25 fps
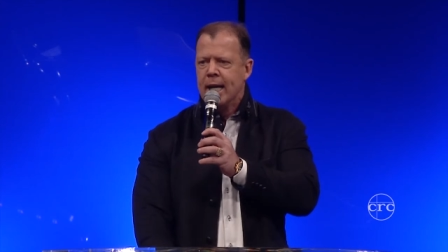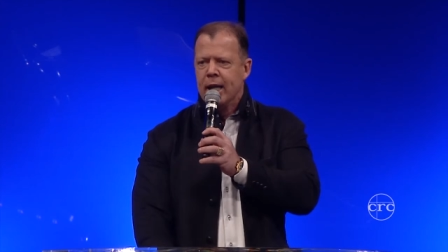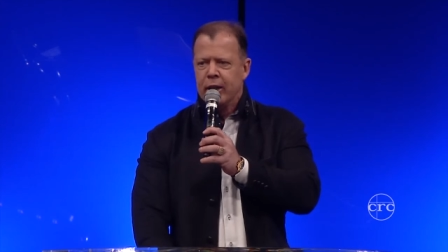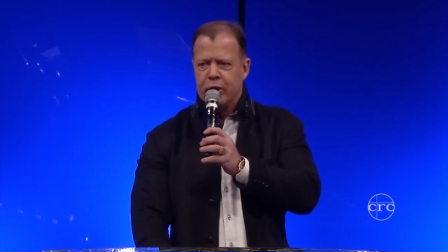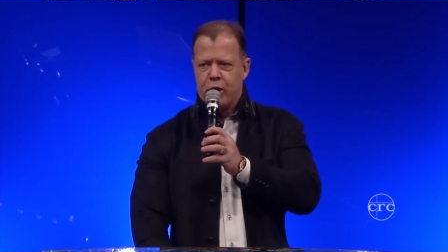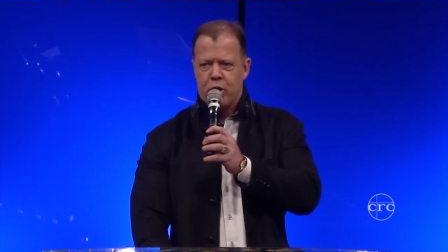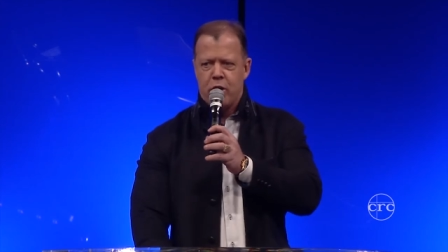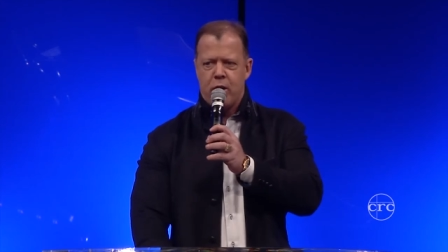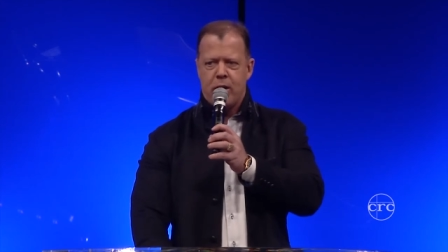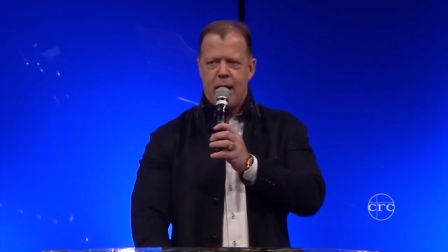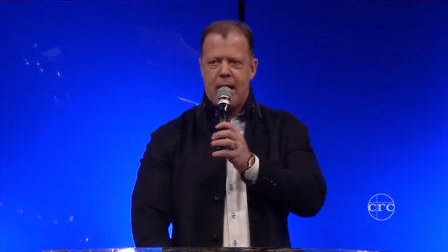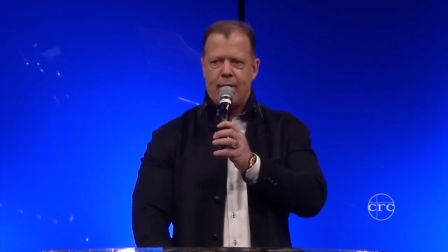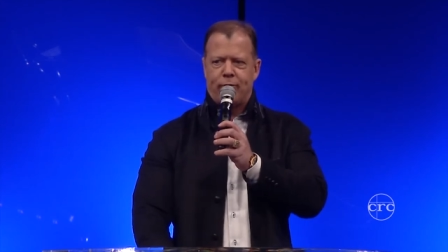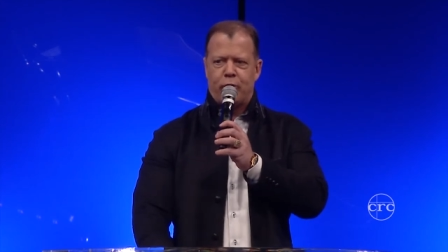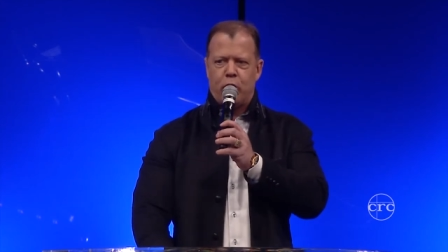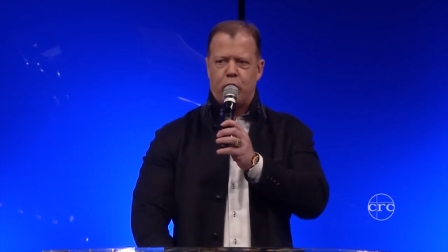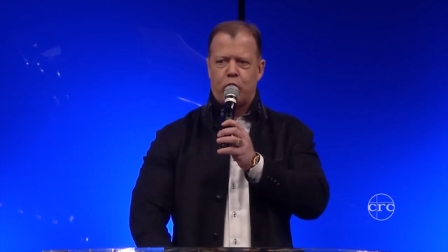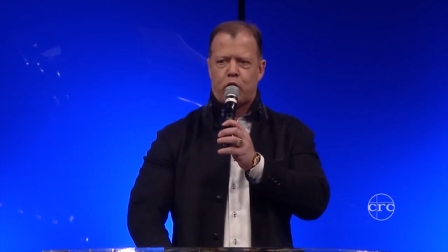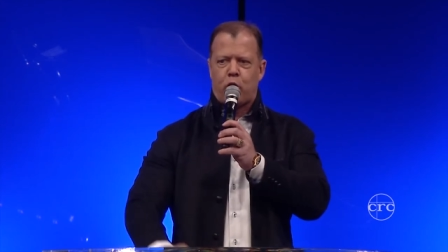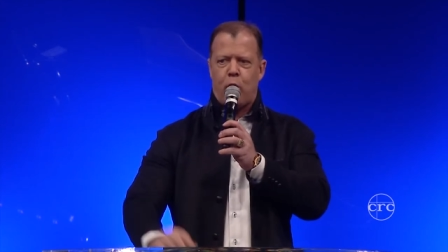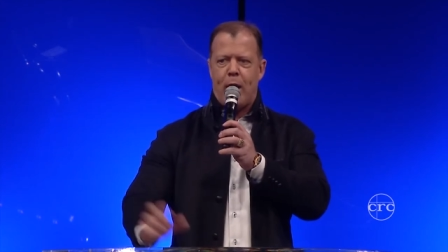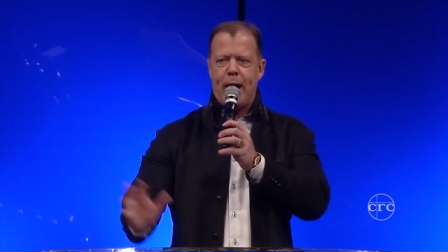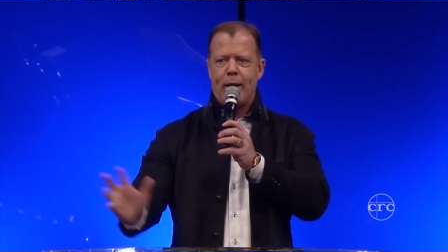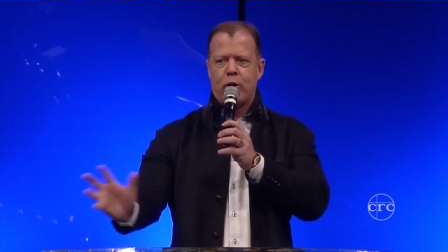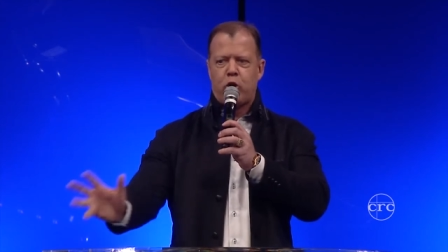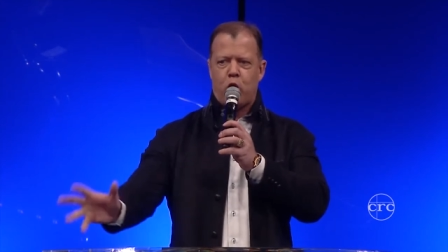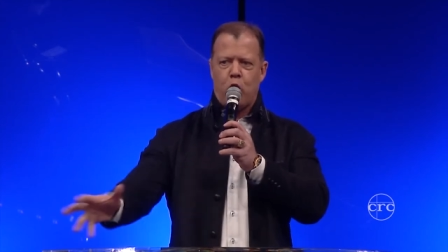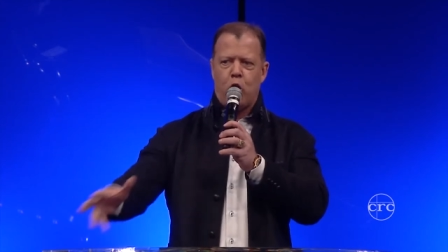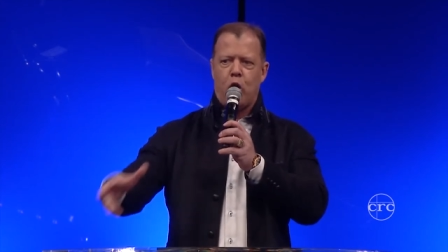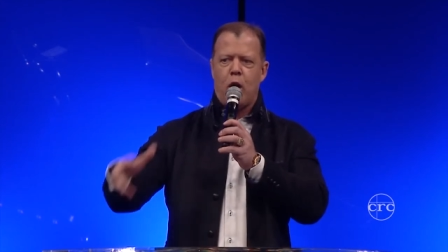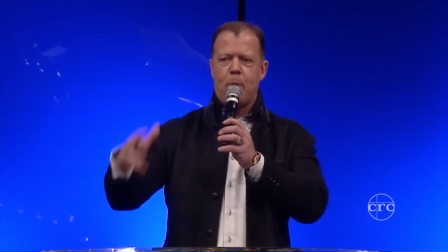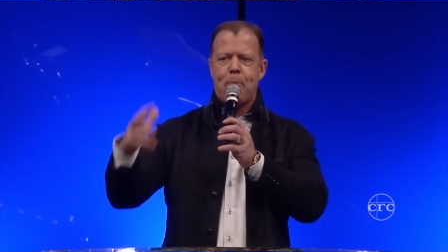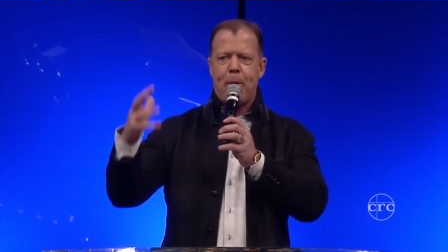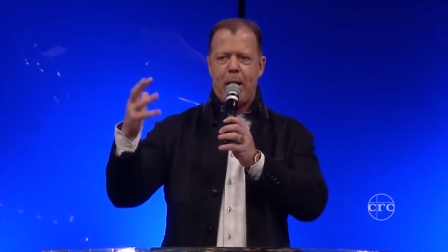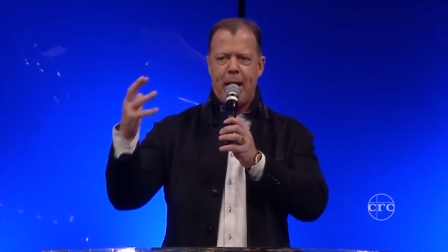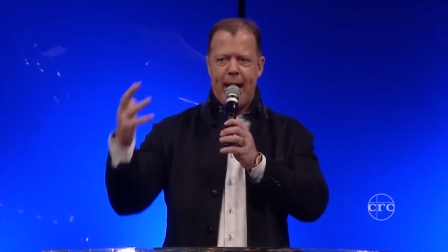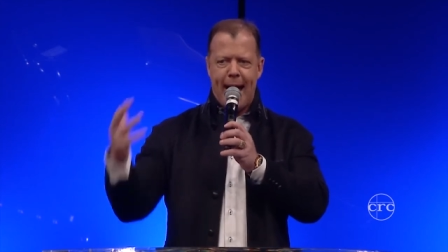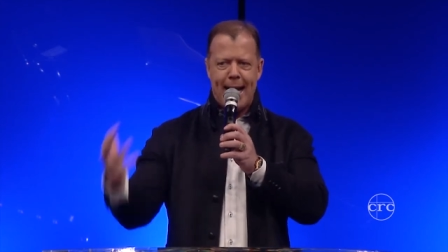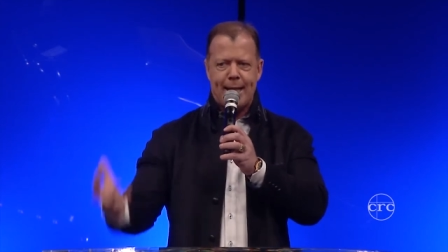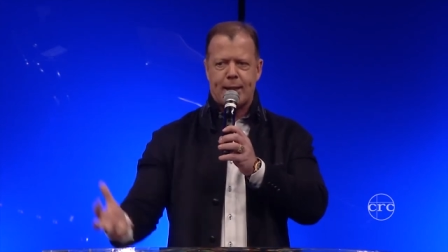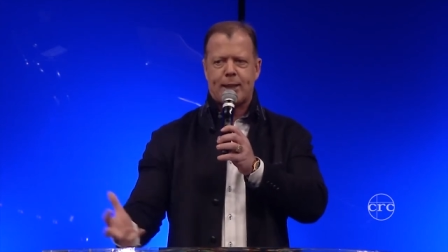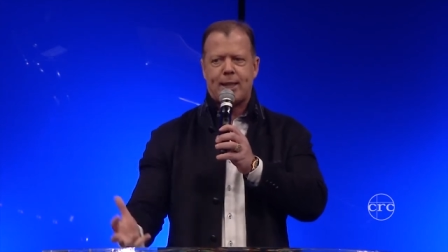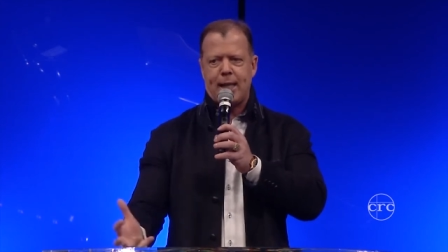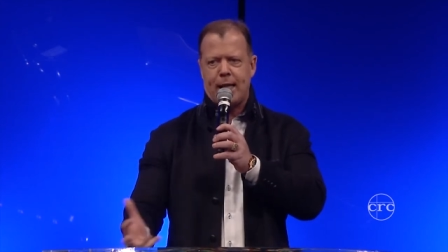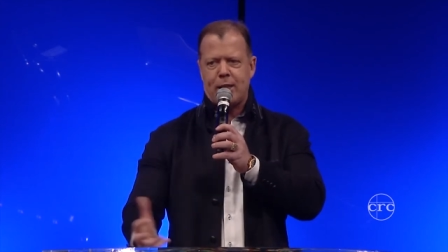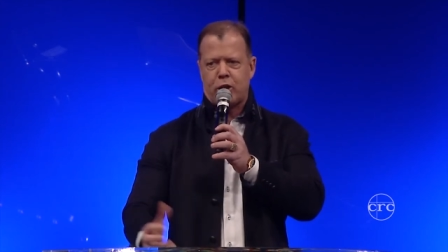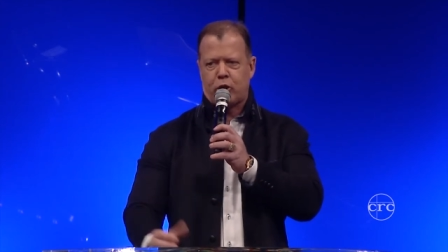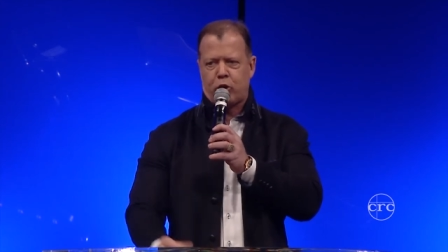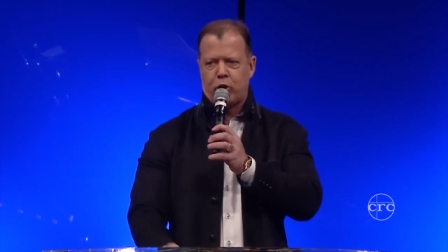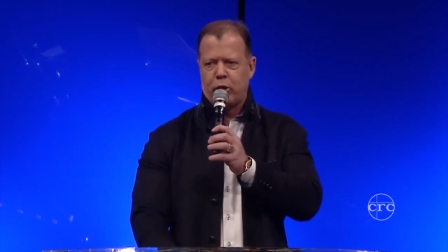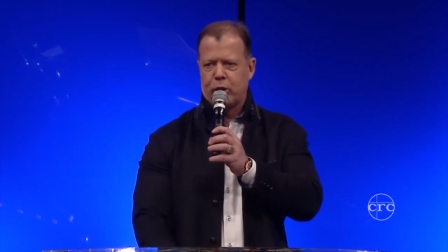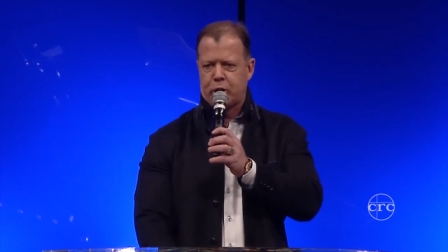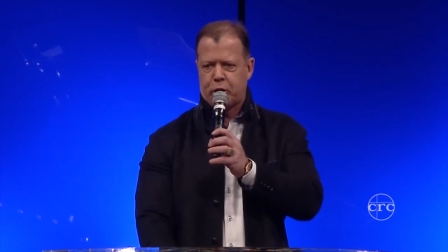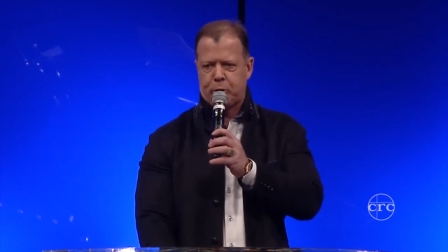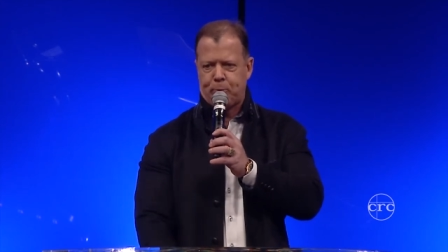You don't have to try and call up an ancestral